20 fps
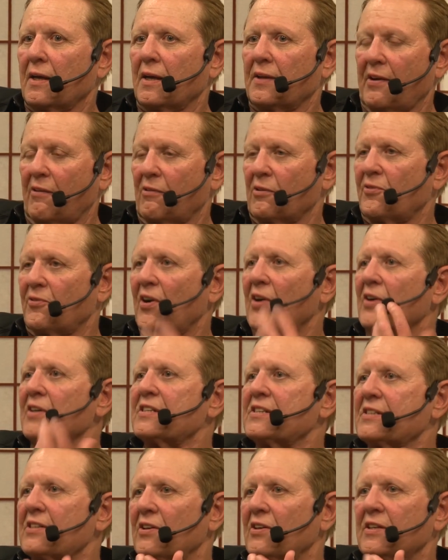They were very
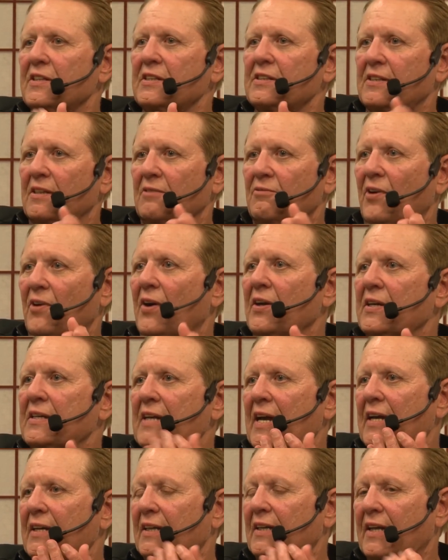serious and very
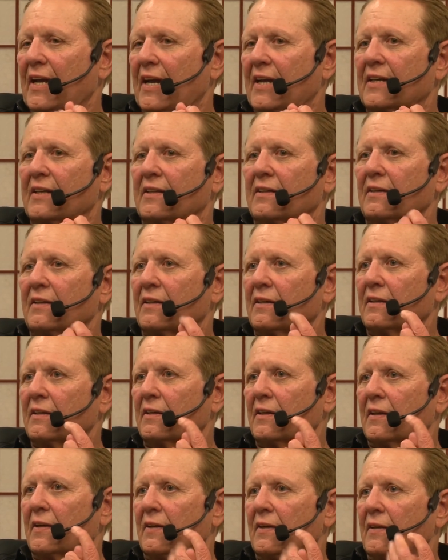dedicated.
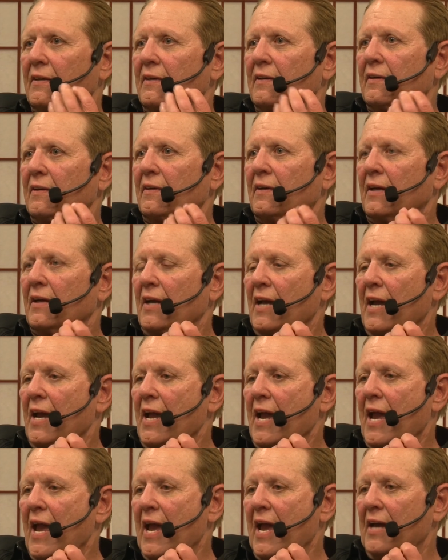
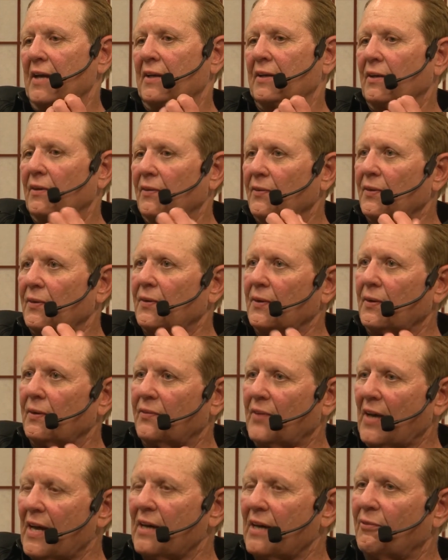And
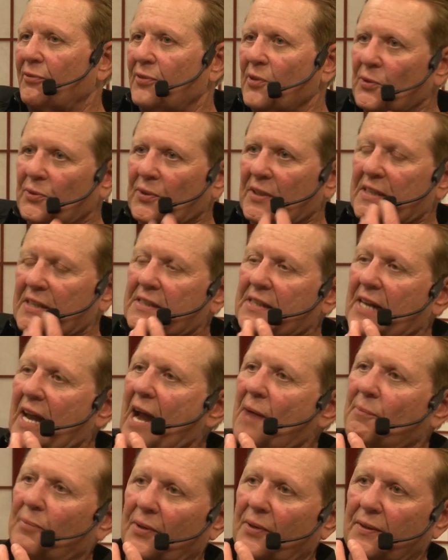then a few things
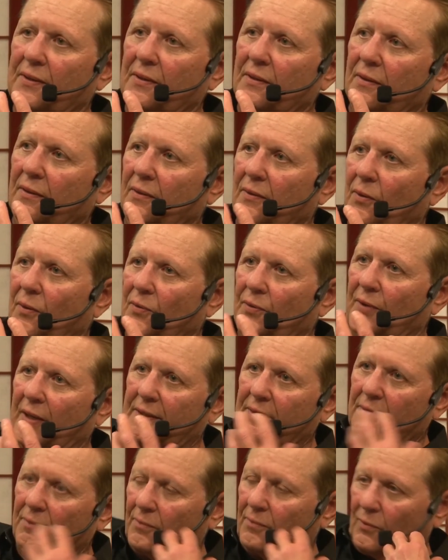happened that,